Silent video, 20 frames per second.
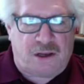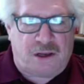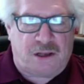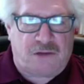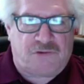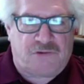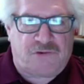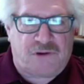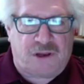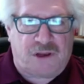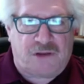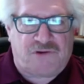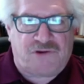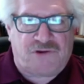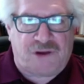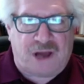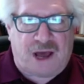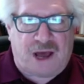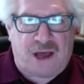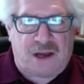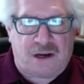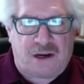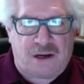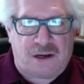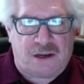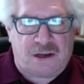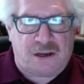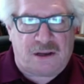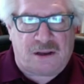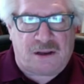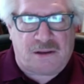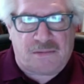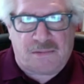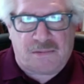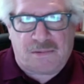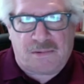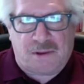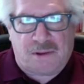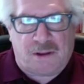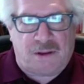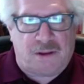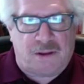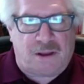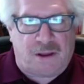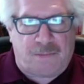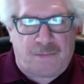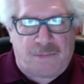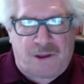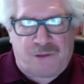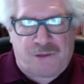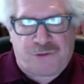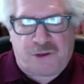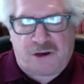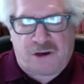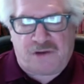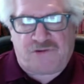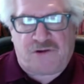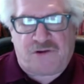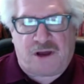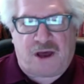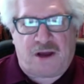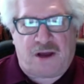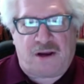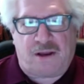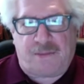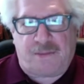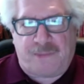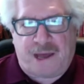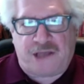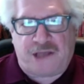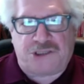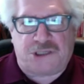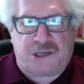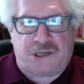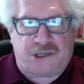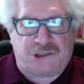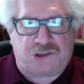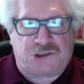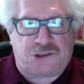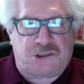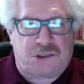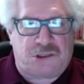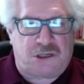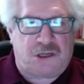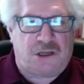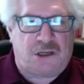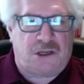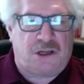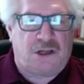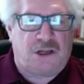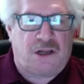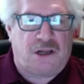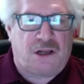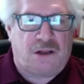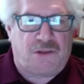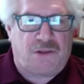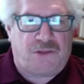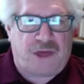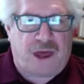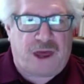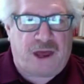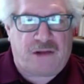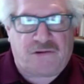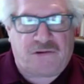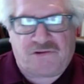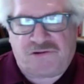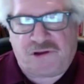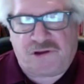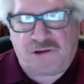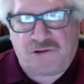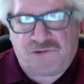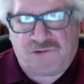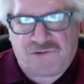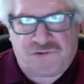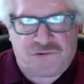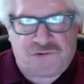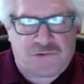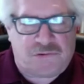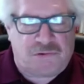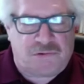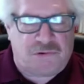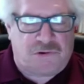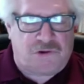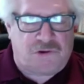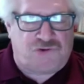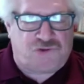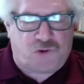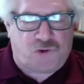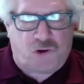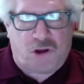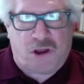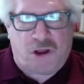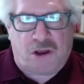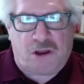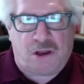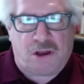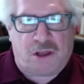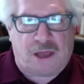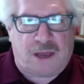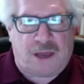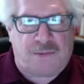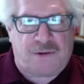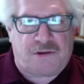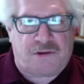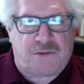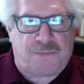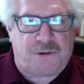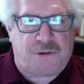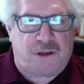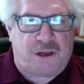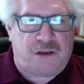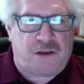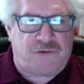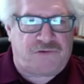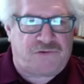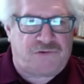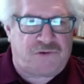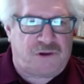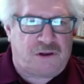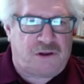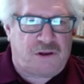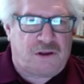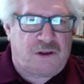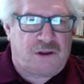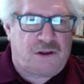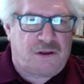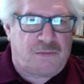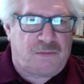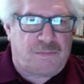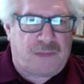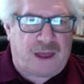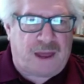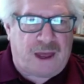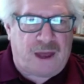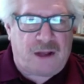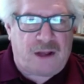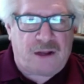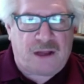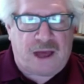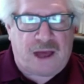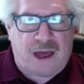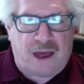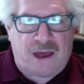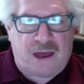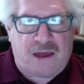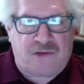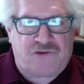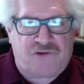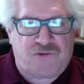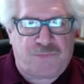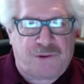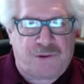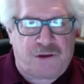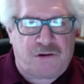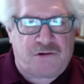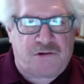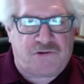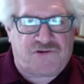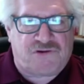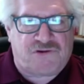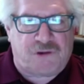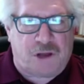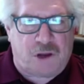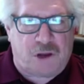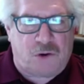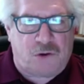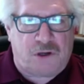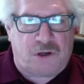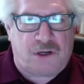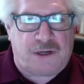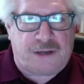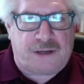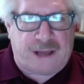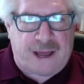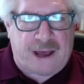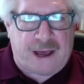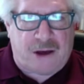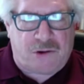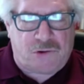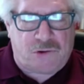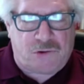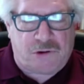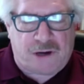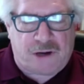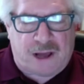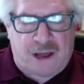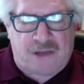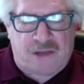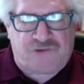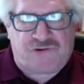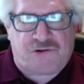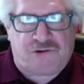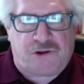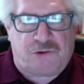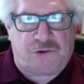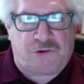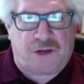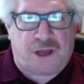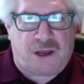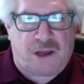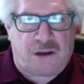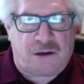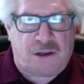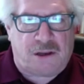it's it's not a, a myth and it's not imagination that since DeJoy came into place, mail has been slowed down, or it has slowed down.